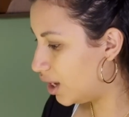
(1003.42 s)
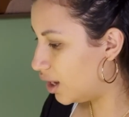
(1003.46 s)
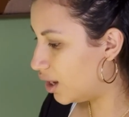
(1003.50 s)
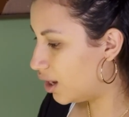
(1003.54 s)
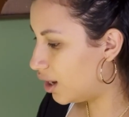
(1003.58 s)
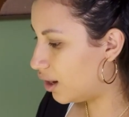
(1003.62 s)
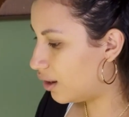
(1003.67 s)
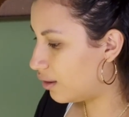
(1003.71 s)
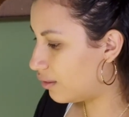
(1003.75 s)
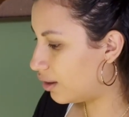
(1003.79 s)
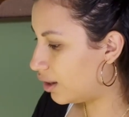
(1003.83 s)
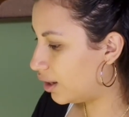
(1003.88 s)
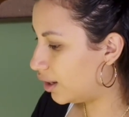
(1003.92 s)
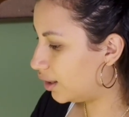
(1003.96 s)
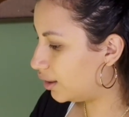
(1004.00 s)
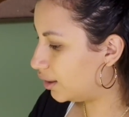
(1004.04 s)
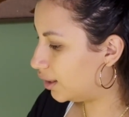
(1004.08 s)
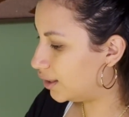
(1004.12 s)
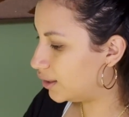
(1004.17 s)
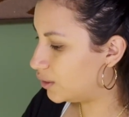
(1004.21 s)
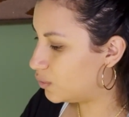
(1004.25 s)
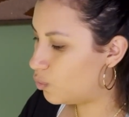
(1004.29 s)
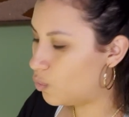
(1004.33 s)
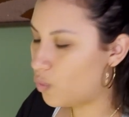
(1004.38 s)
All right,
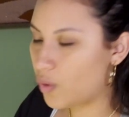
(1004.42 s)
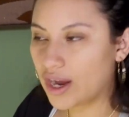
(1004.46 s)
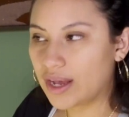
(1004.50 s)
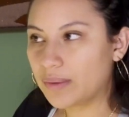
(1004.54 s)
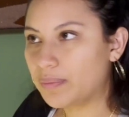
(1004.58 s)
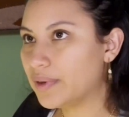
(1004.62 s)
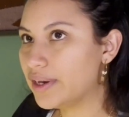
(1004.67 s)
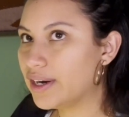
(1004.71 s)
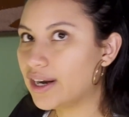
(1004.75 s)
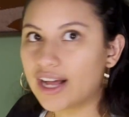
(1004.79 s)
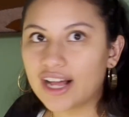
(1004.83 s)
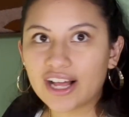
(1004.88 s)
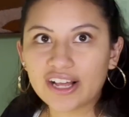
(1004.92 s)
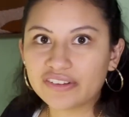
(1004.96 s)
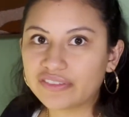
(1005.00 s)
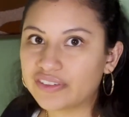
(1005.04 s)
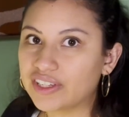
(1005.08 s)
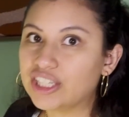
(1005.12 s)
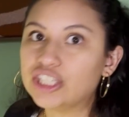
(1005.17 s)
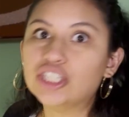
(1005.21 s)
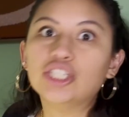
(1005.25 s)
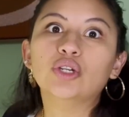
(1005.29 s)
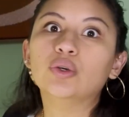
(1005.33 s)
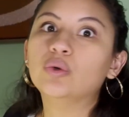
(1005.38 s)
let's wipe it off
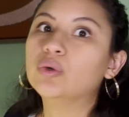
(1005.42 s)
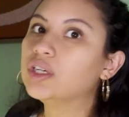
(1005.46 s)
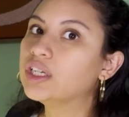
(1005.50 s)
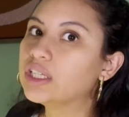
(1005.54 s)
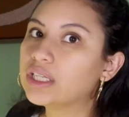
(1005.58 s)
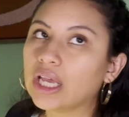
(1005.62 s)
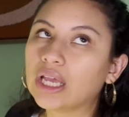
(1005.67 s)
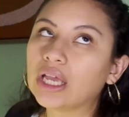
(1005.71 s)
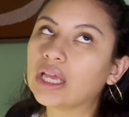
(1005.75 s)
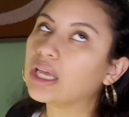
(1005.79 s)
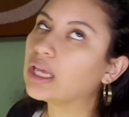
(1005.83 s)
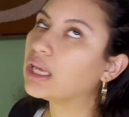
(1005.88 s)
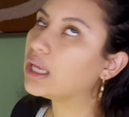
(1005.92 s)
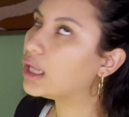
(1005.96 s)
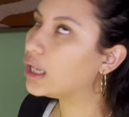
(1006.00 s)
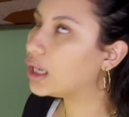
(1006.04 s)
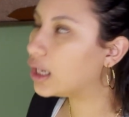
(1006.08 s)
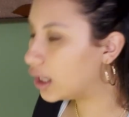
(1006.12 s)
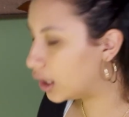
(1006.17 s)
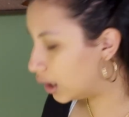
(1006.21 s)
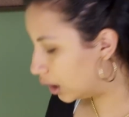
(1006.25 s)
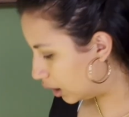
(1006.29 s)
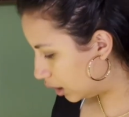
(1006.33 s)
and do it again.